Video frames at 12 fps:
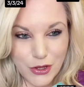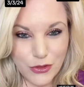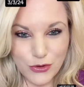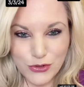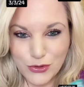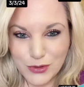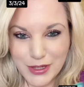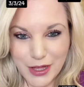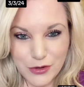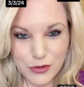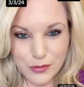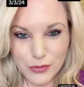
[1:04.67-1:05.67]
There's no
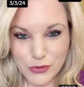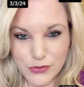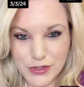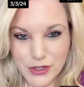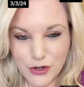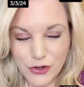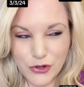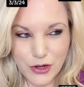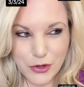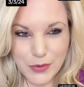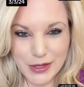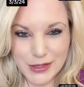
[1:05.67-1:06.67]
lateral moves here. You're
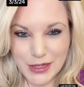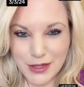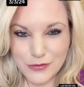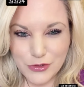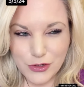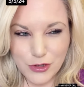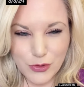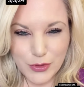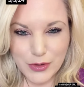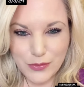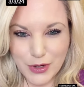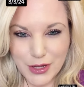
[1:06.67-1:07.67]
not going left. You're not
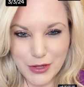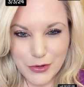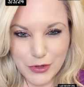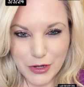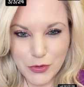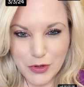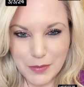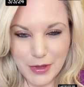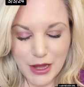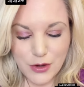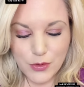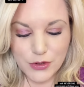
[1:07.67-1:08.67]
going right. You're not going
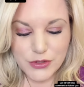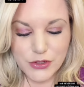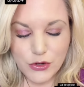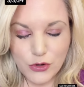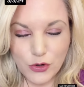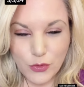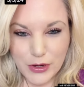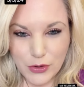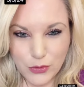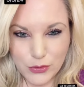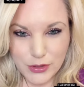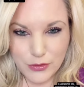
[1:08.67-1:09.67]
backwards. You're going
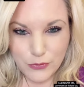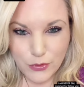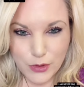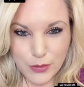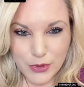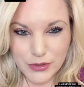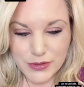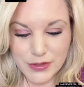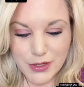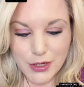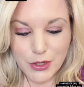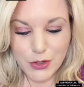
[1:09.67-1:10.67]
only forwards.
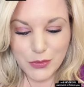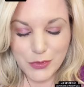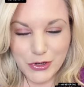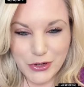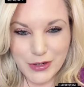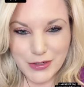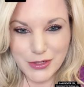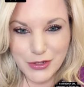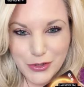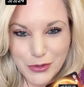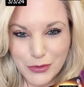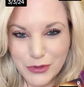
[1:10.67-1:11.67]
What do you need to
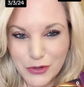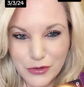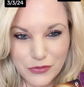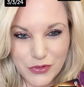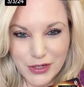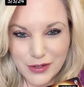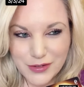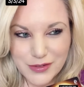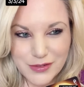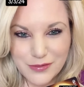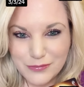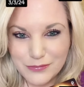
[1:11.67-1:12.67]
know? You're a phoenix.
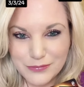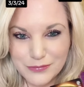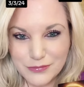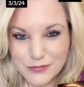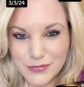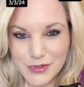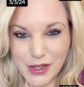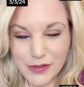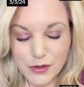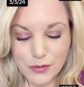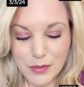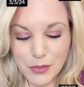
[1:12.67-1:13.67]
Death
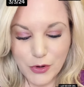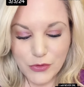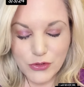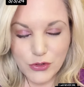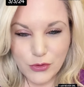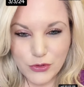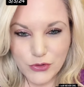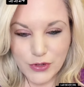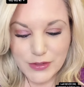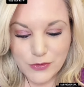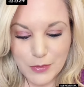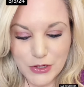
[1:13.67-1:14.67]
and rebirth, total
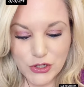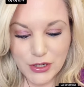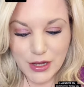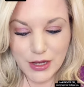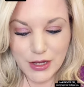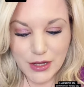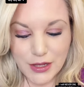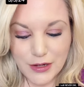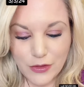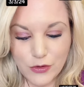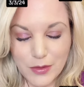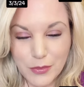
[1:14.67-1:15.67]
transformation. Uh,
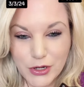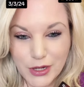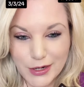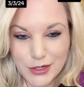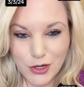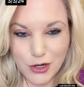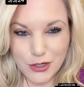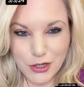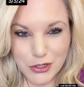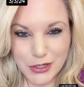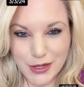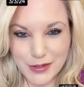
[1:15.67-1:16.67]
another number nine card.
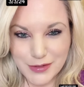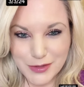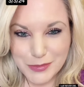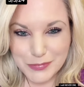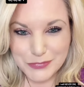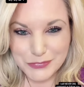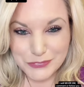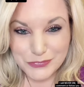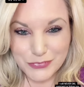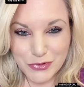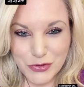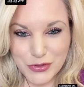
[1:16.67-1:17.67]
All nines.
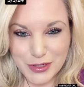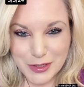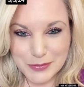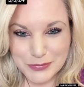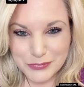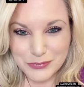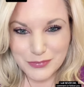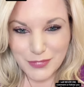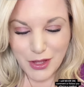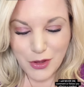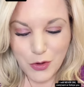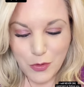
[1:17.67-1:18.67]
Interesting.
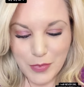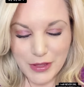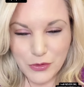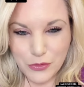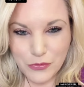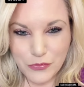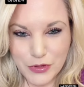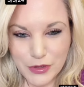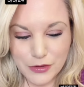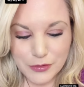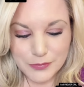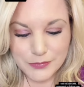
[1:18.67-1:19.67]
Hope and or fear.